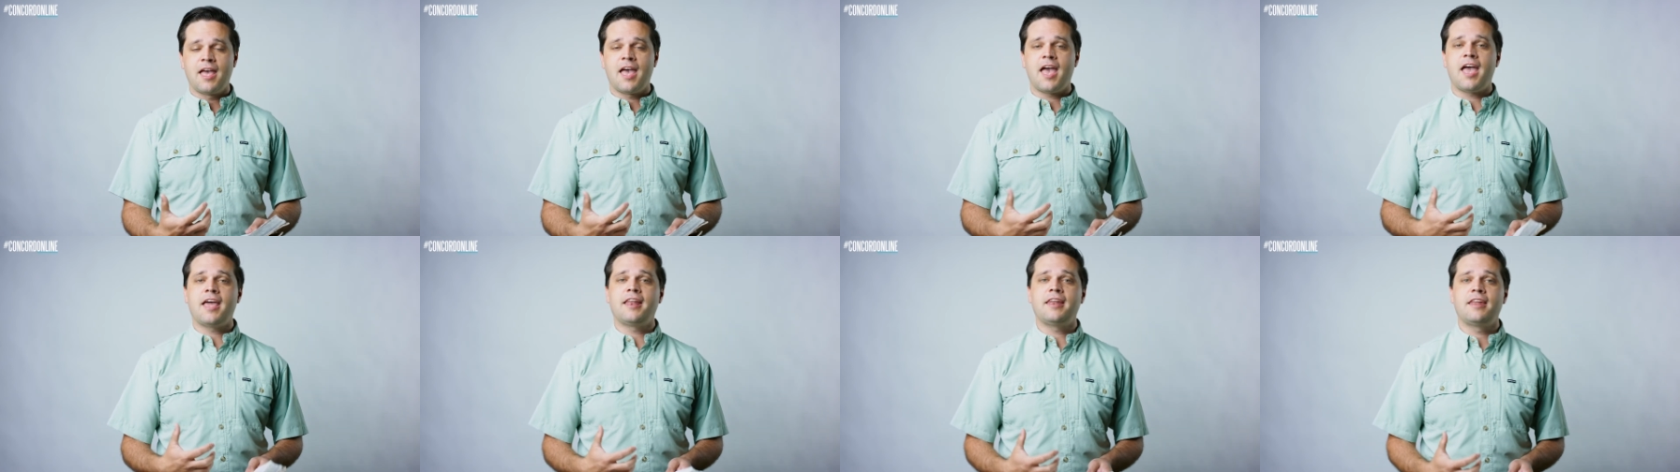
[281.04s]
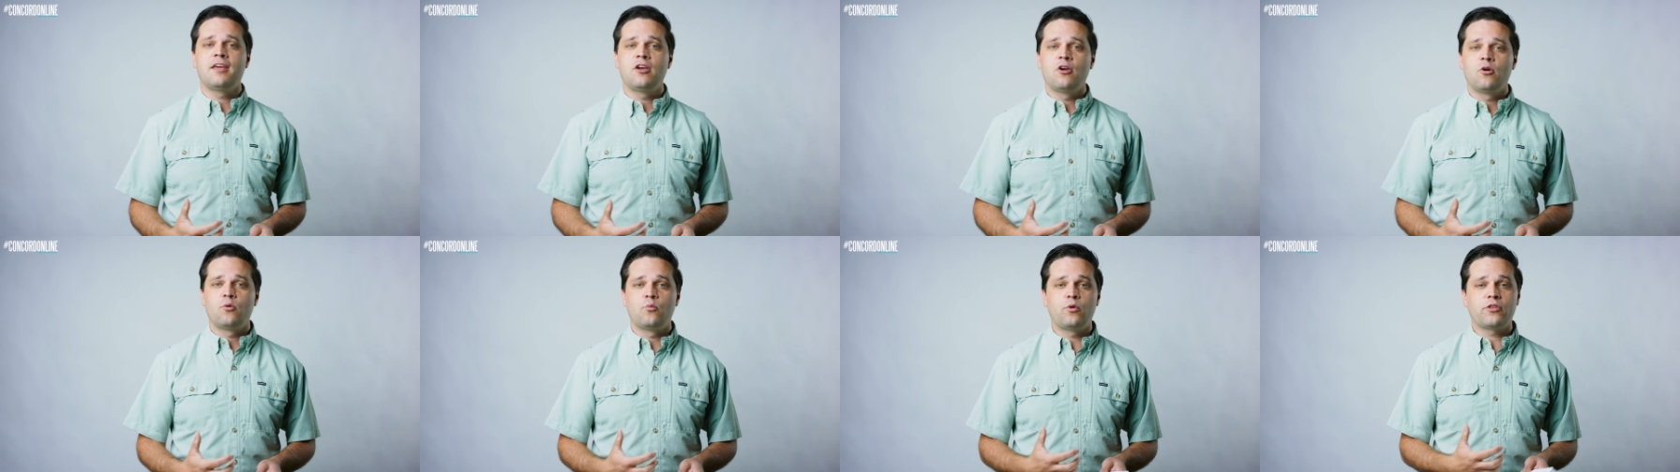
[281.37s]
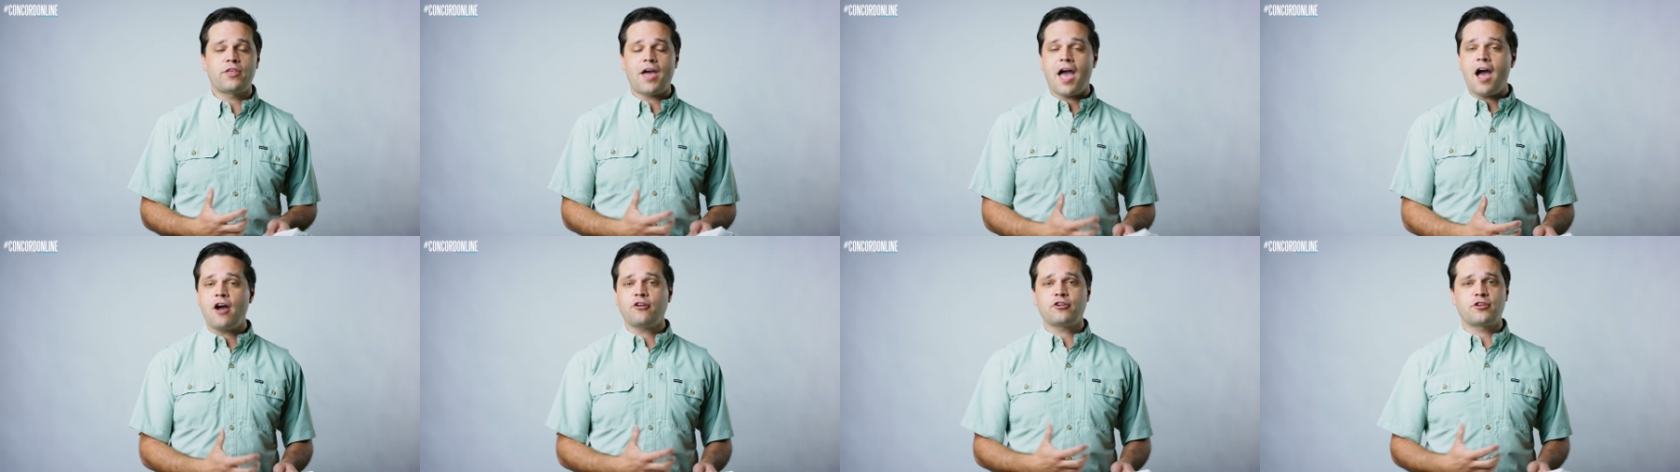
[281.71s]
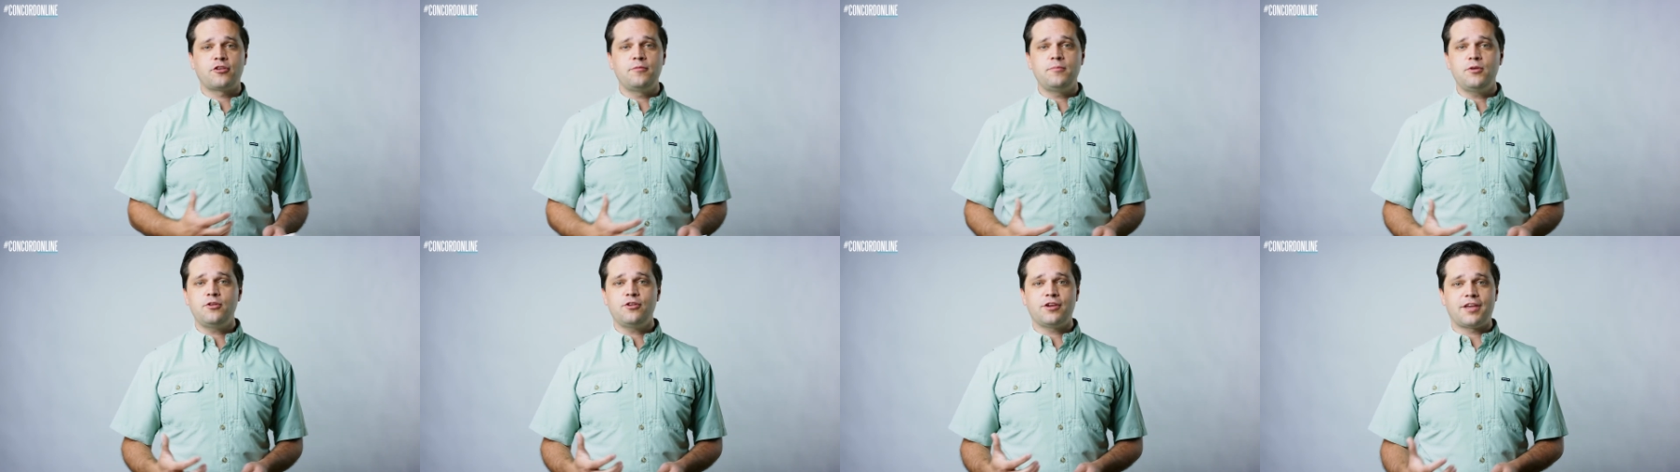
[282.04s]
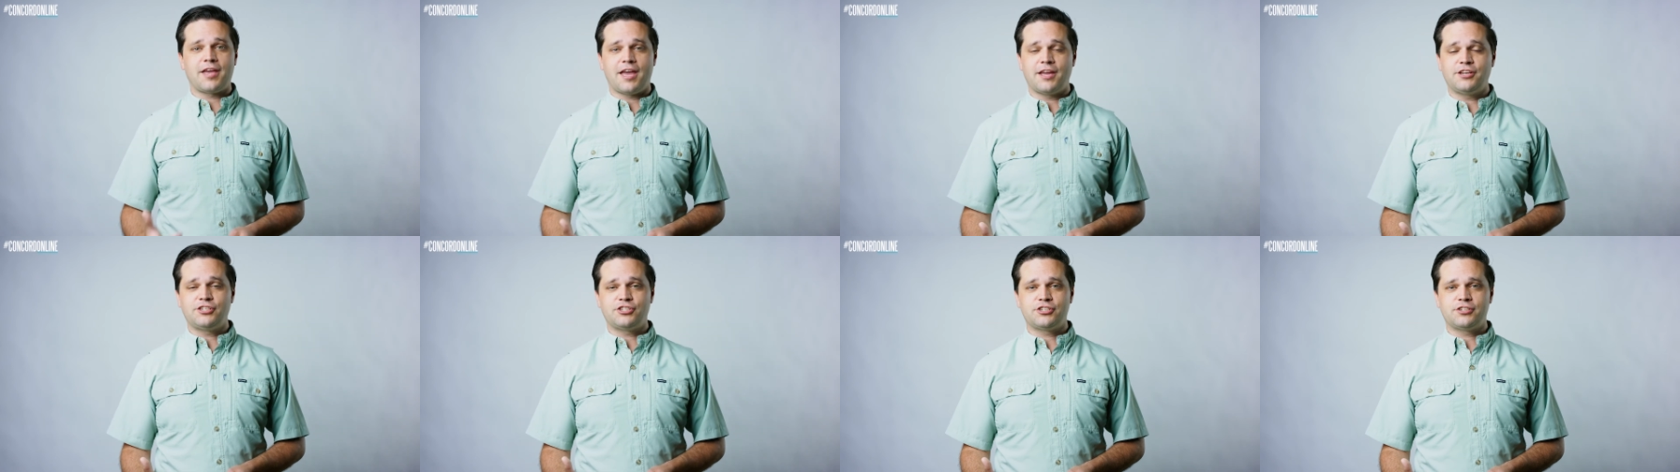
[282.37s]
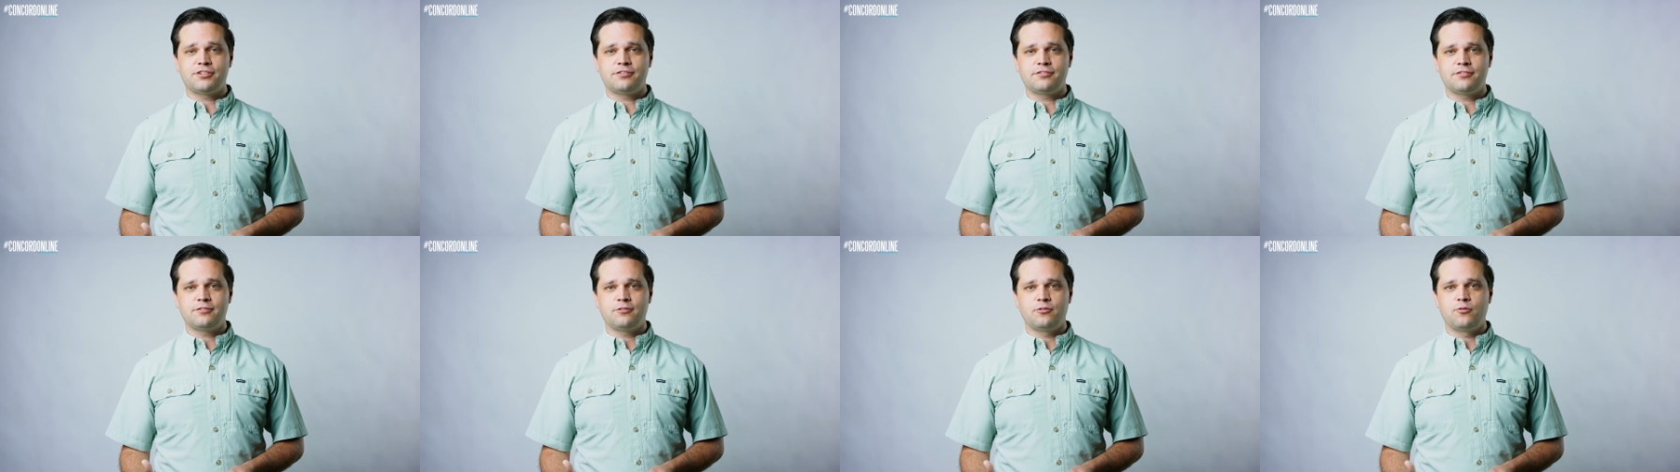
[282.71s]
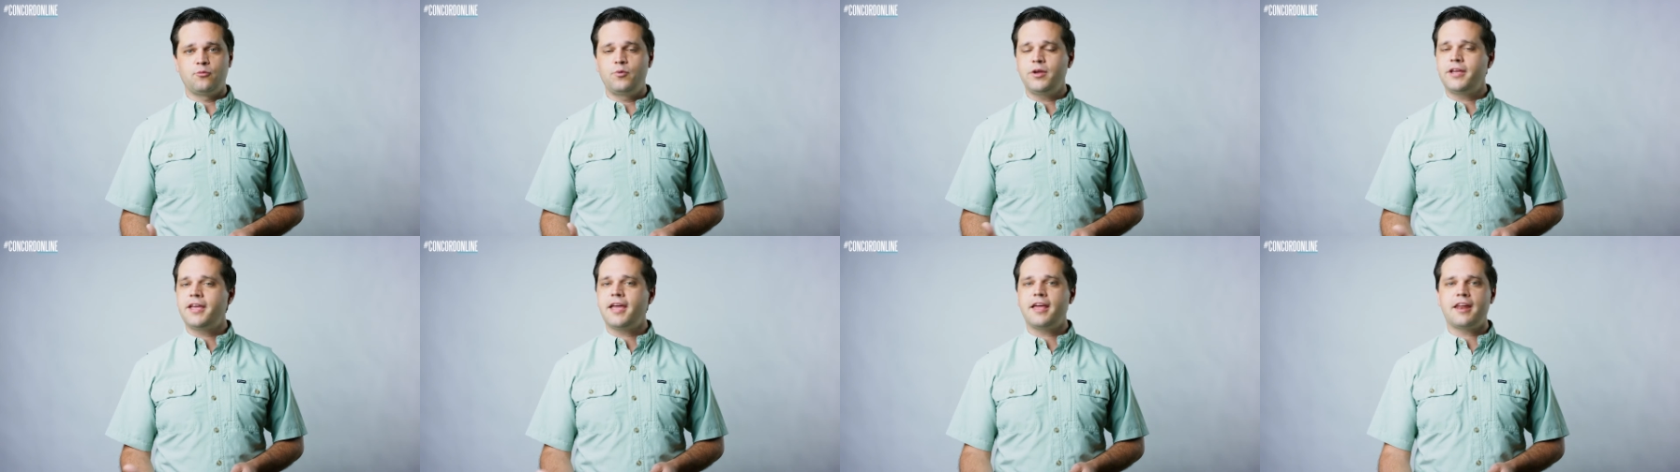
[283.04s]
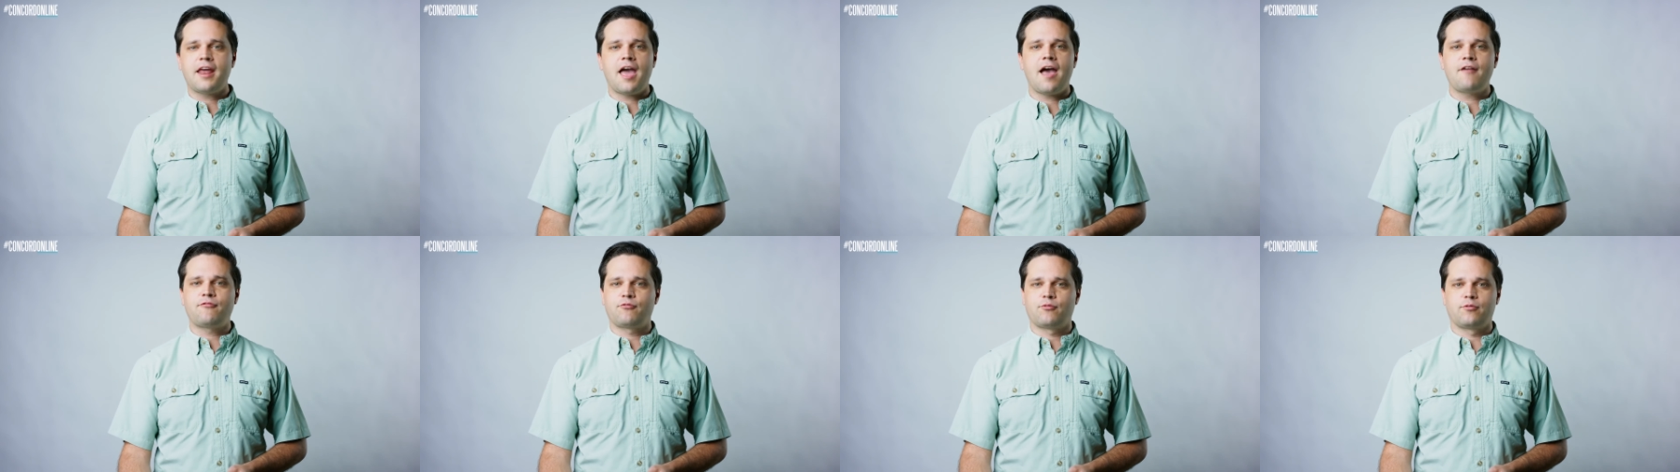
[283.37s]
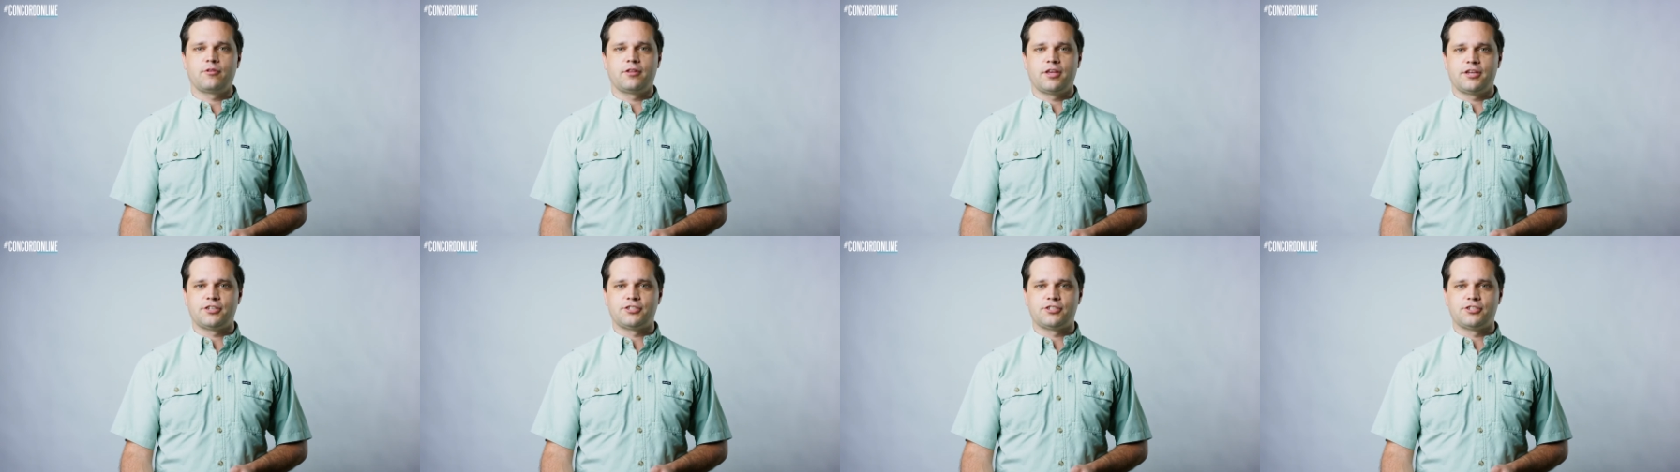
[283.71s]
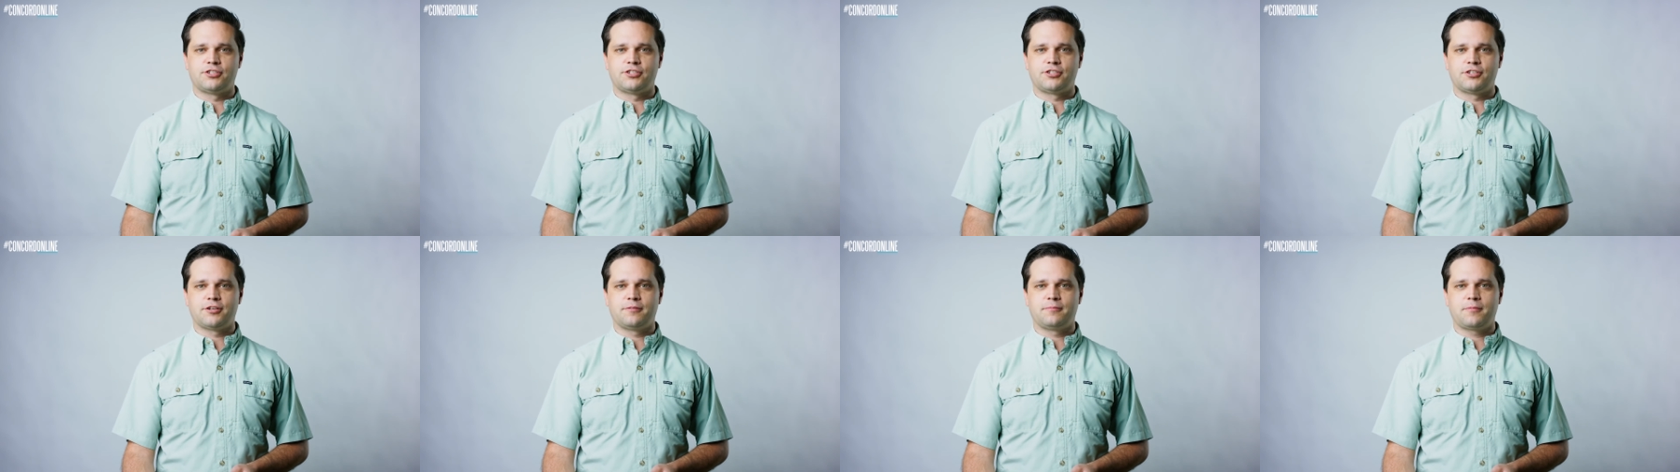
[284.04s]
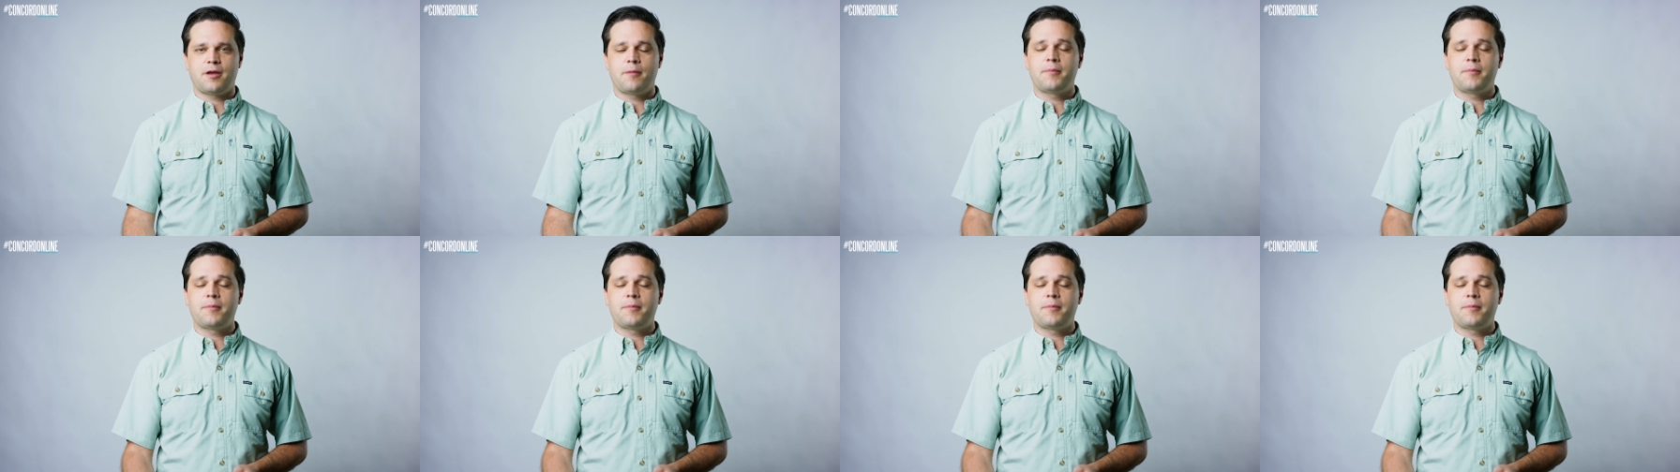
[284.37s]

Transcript: And without communication, we can't have a relationship.